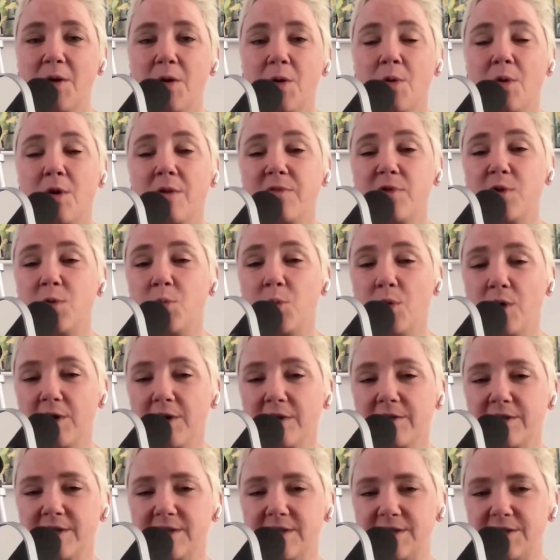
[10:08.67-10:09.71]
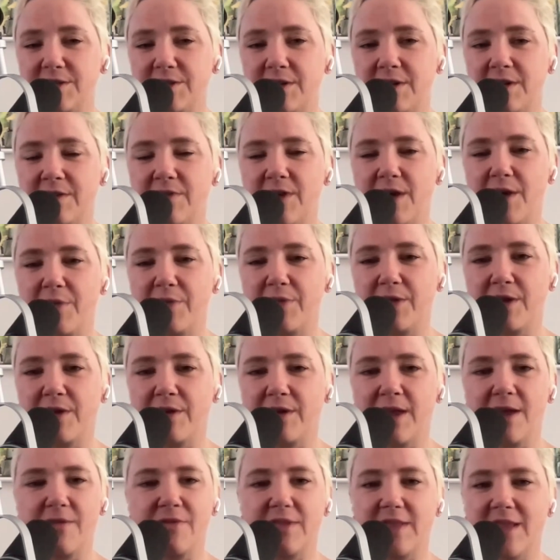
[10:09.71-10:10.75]
Or if you work in this area of healthcare and
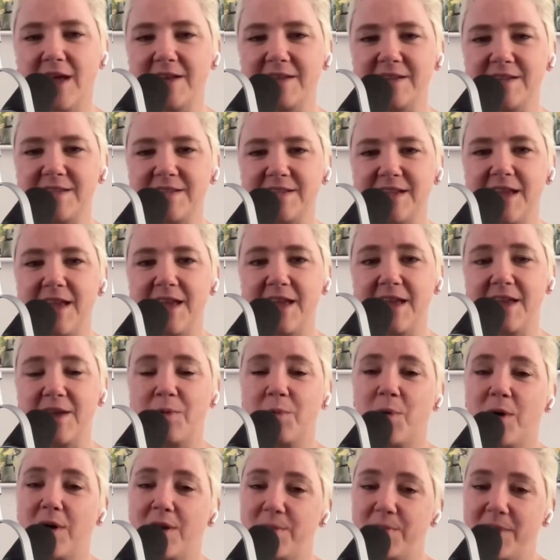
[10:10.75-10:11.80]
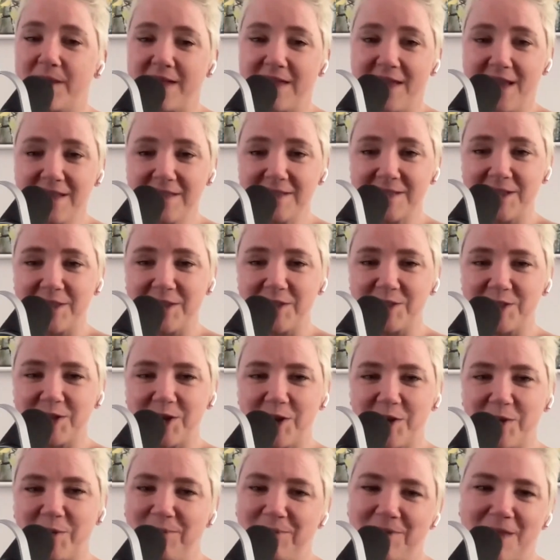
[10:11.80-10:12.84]
have a lot to say and want to be a guest on the
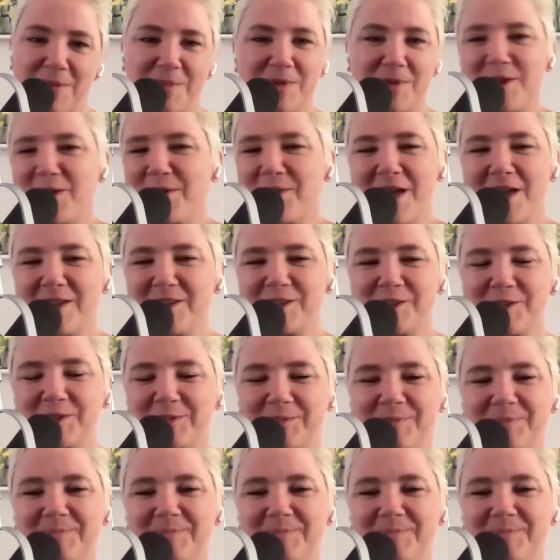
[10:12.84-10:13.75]
show, let me know that too.